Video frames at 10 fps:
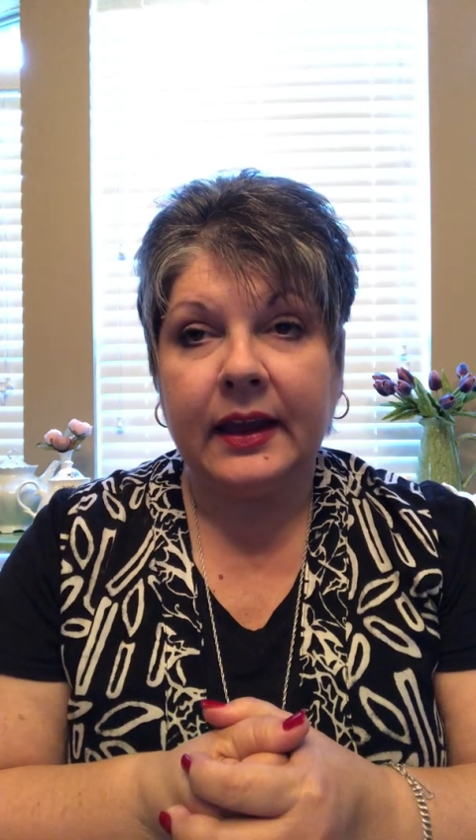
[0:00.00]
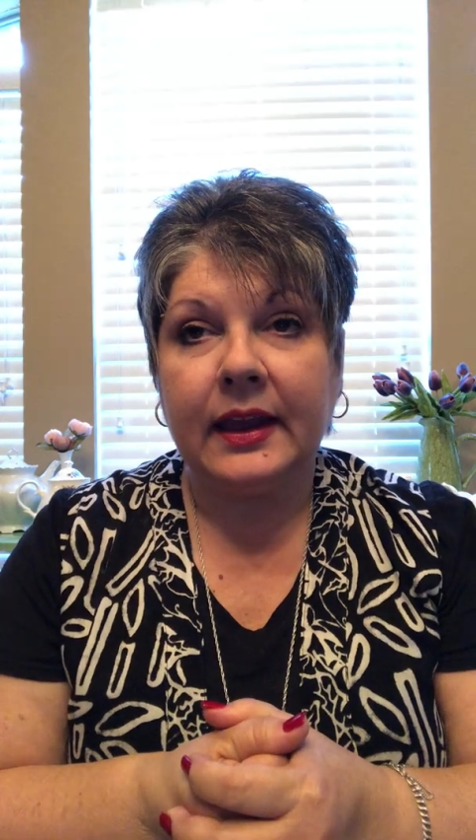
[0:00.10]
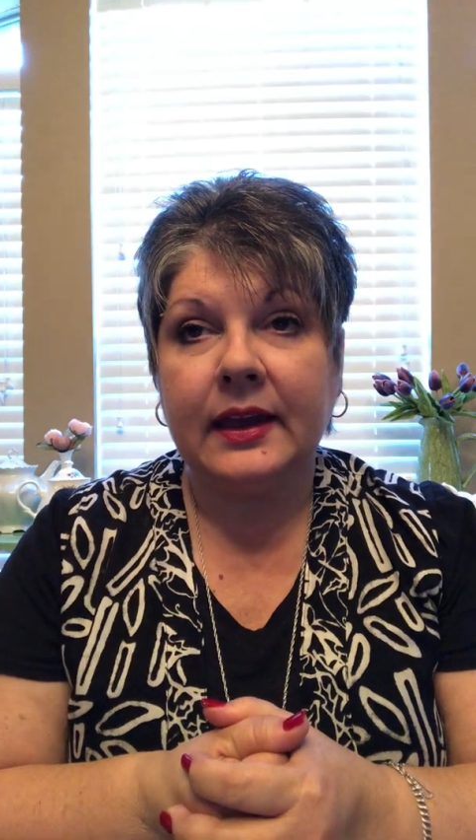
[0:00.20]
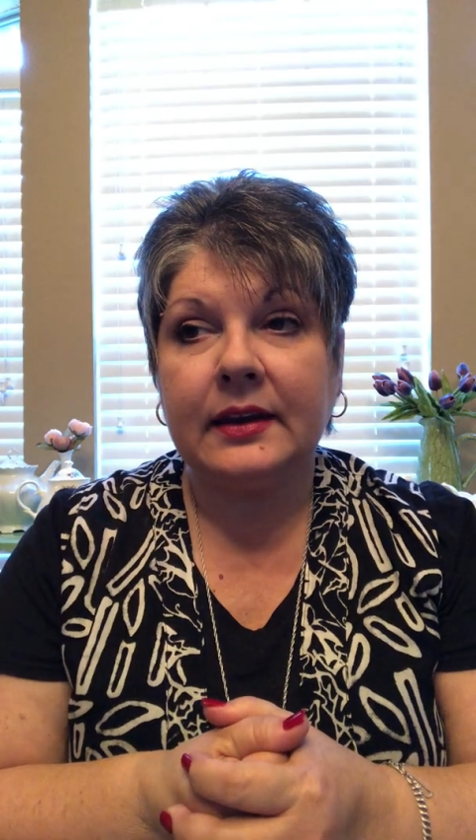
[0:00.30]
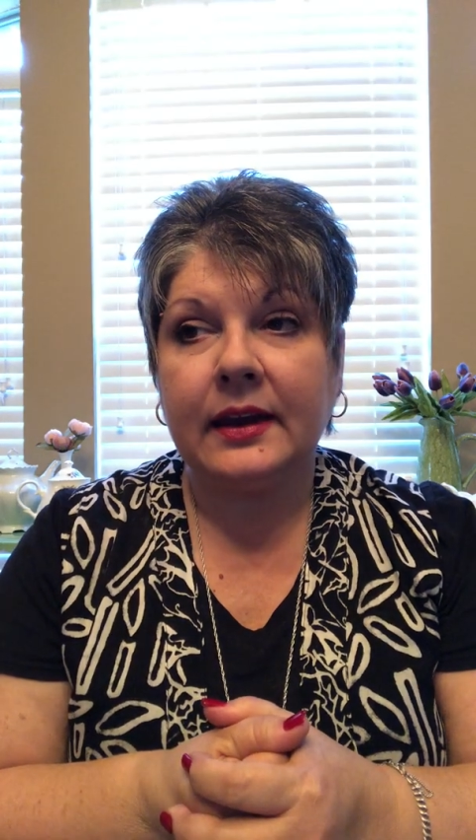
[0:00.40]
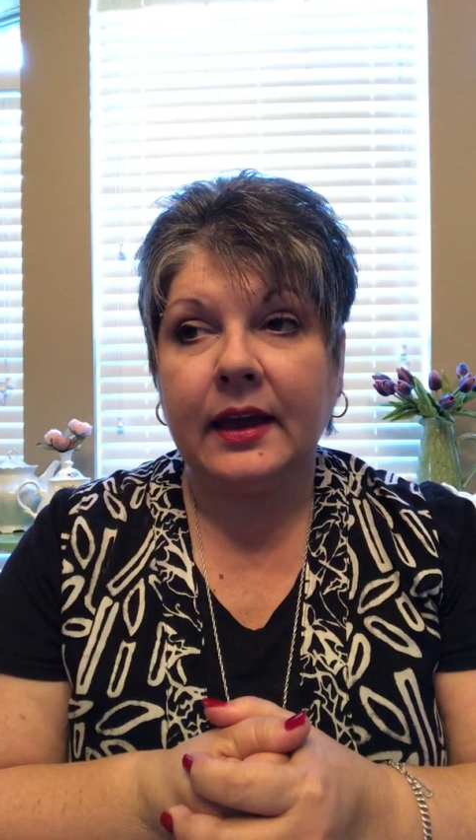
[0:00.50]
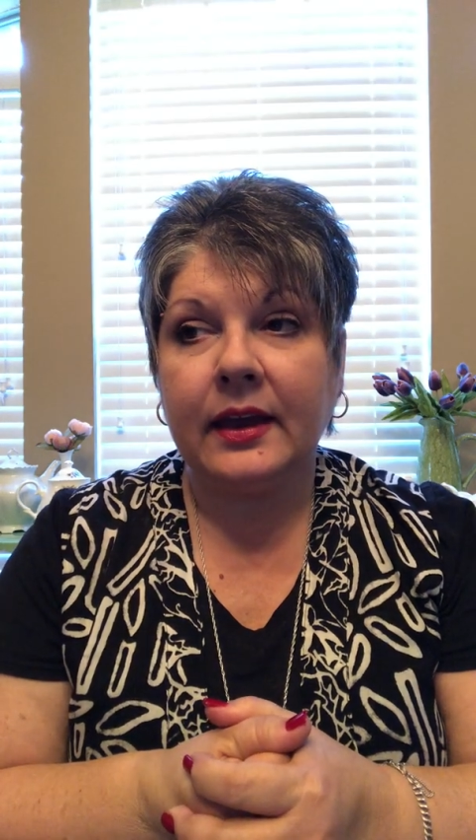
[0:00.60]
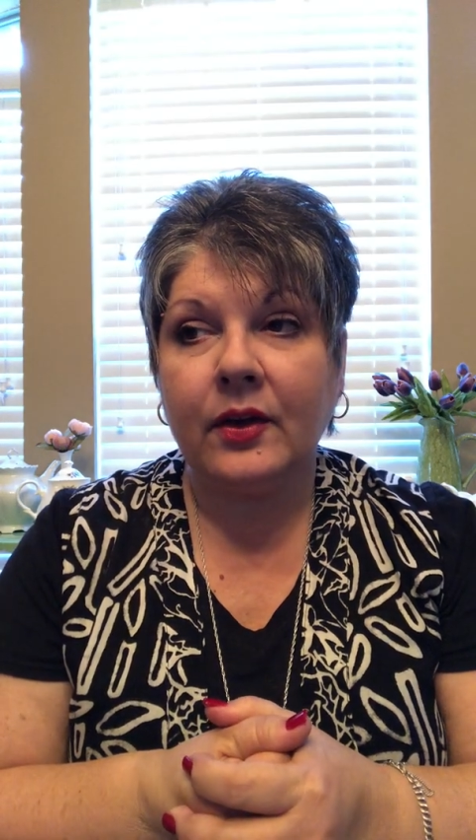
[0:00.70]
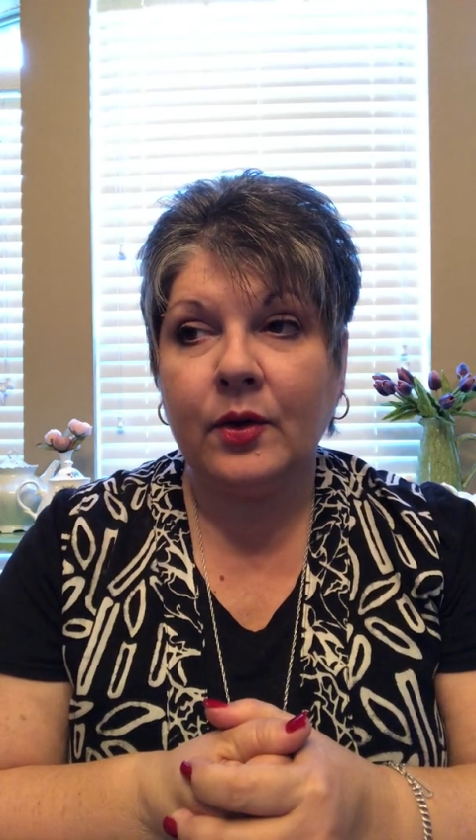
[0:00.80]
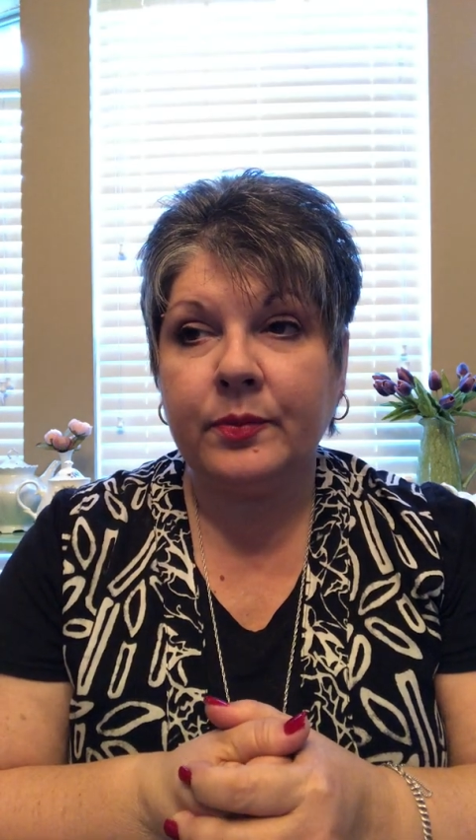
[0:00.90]
And
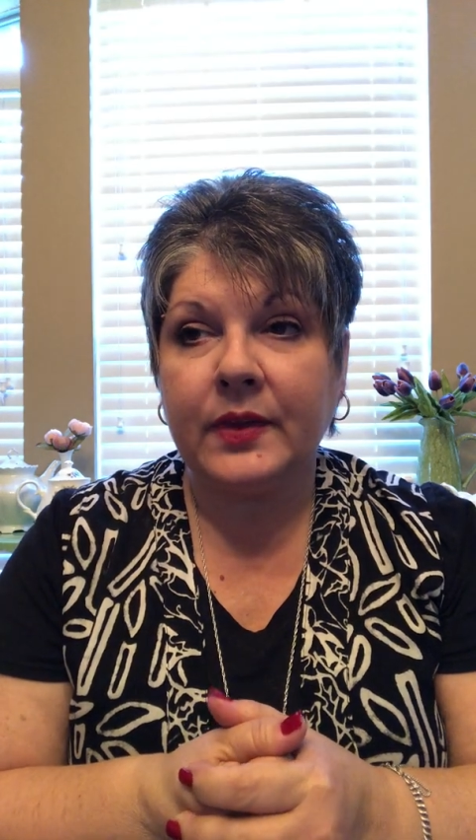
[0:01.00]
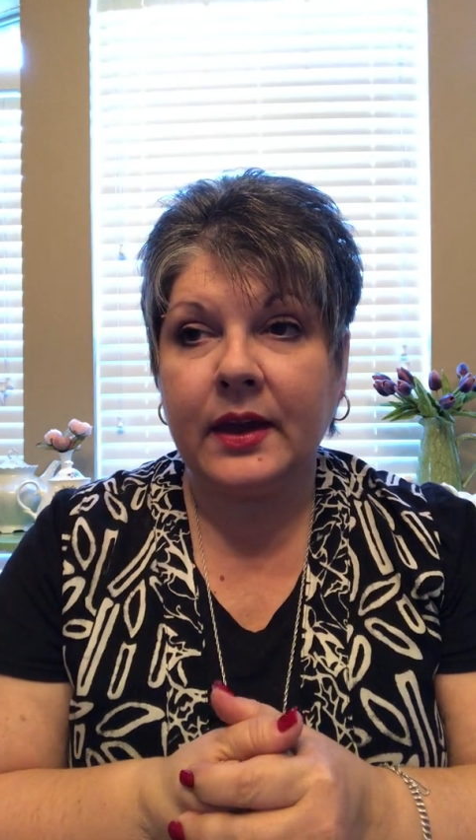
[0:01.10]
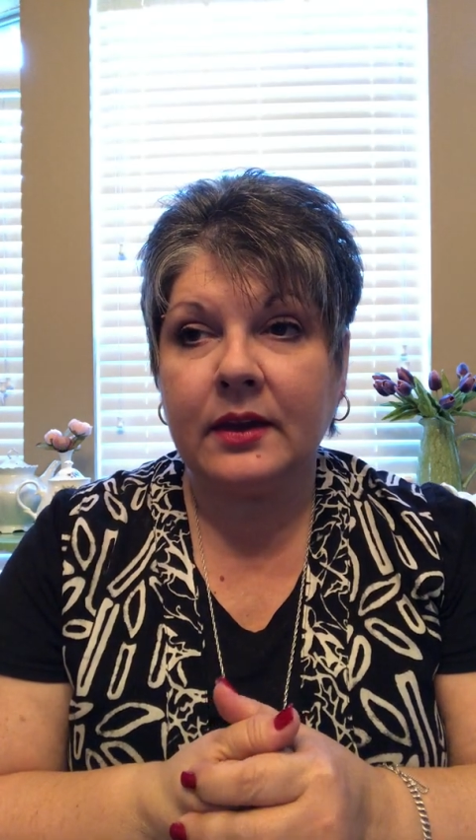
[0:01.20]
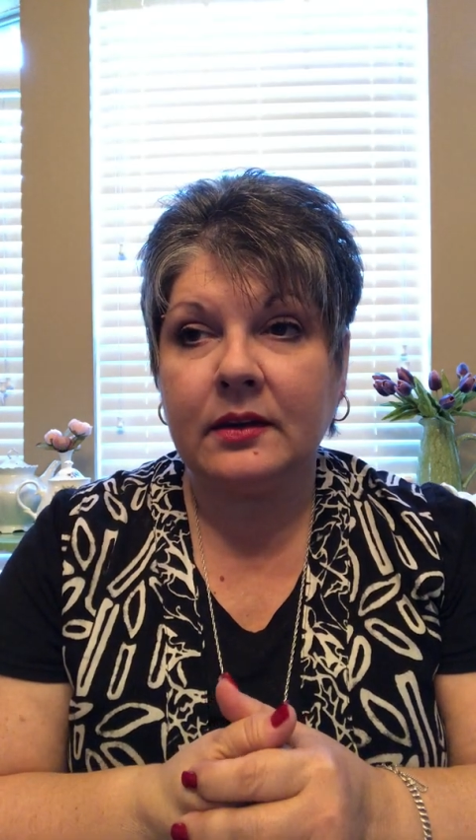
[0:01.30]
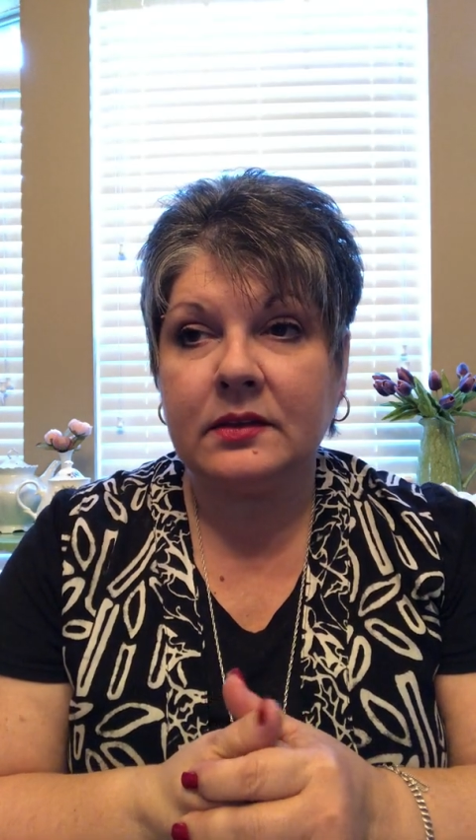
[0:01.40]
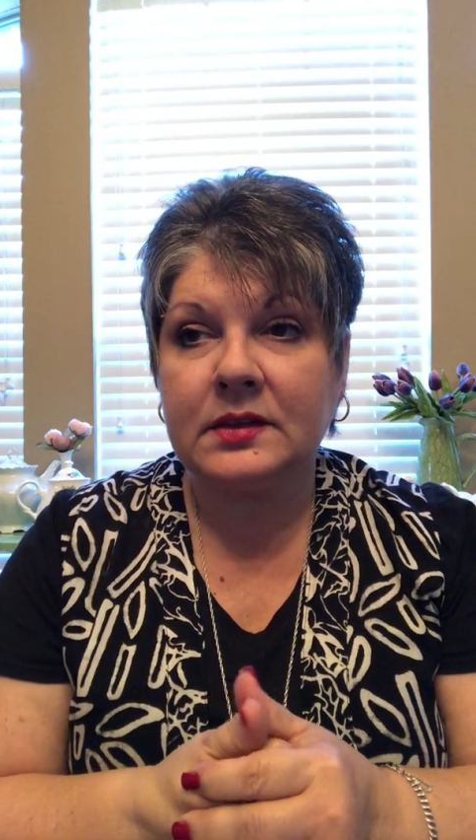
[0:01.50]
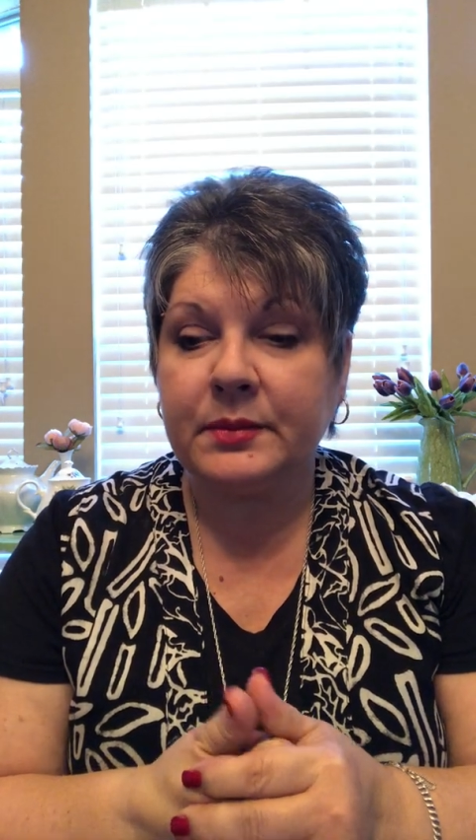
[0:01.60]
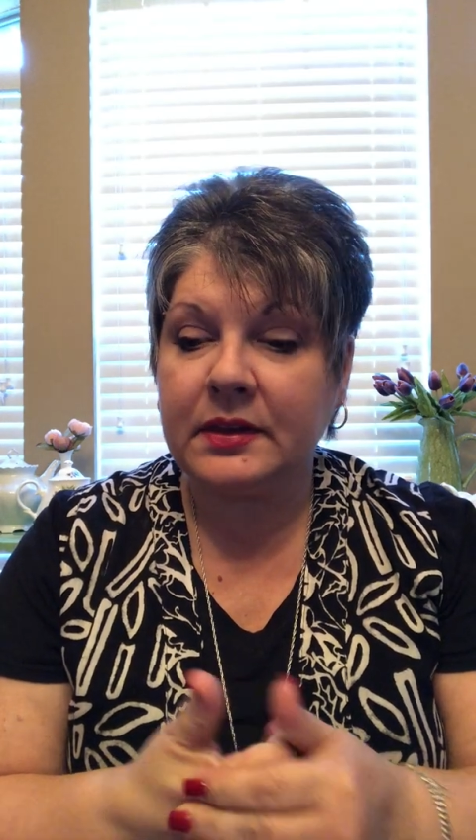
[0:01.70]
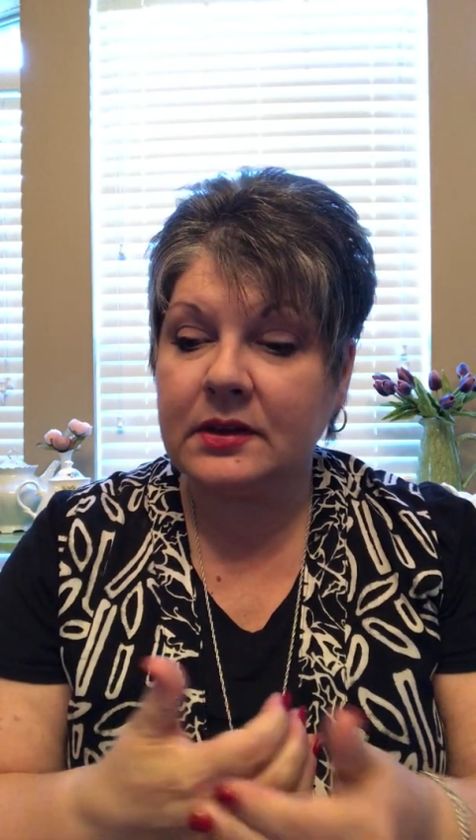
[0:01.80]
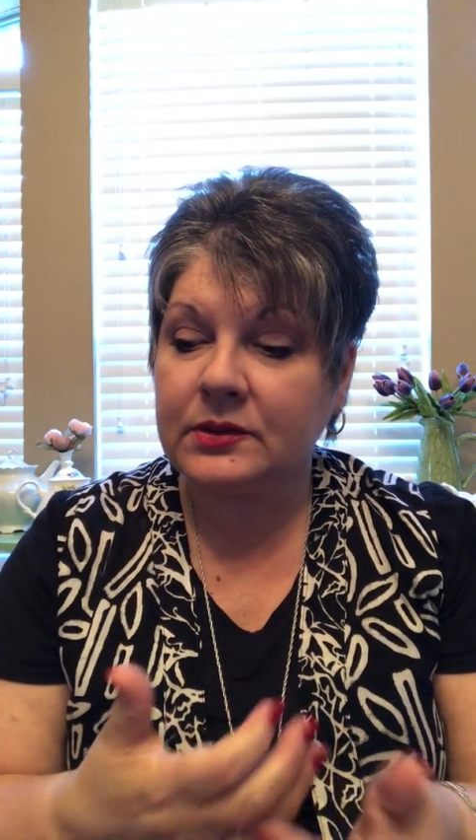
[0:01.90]
I hope that some
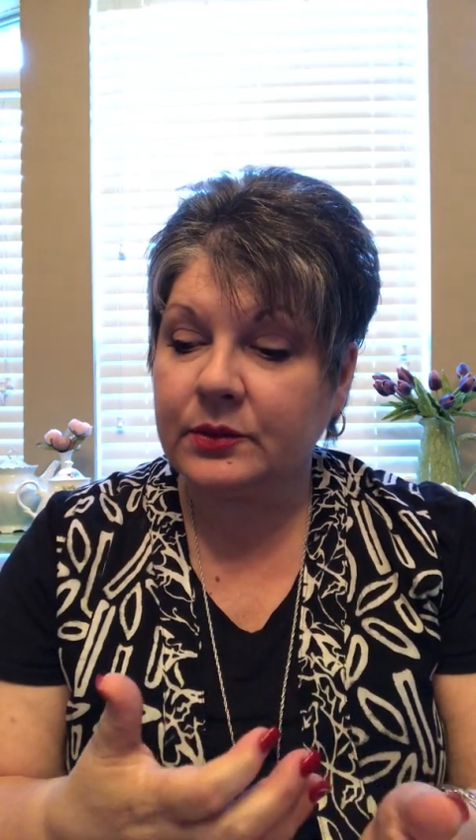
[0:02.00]
of these